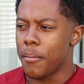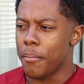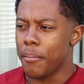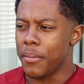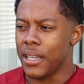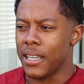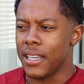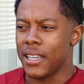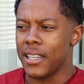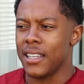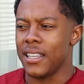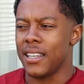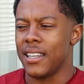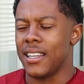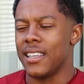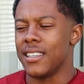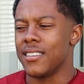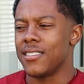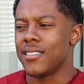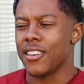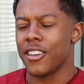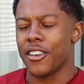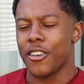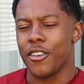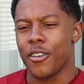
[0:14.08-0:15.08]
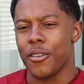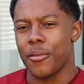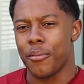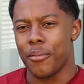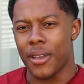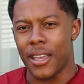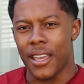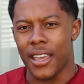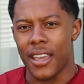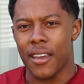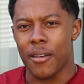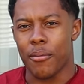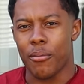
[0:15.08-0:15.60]
being an insecure
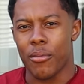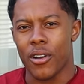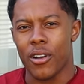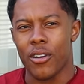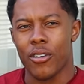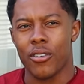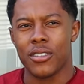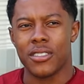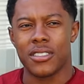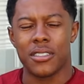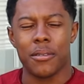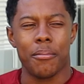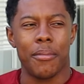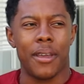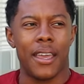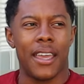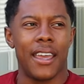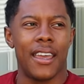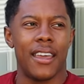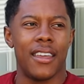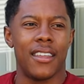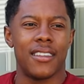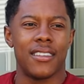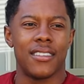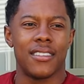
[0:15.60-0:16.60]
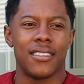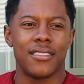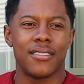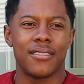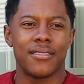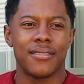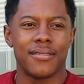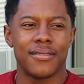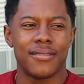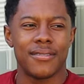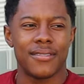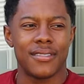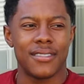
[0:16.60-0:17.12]
man, bro, is a man
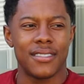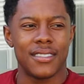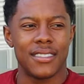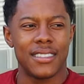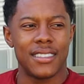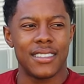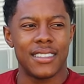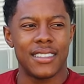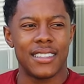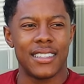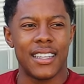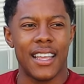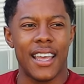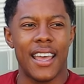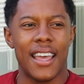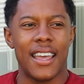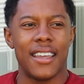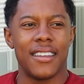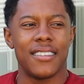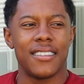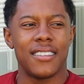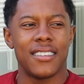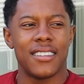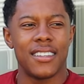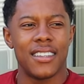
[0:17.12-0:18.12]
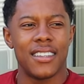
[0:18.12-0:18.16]
that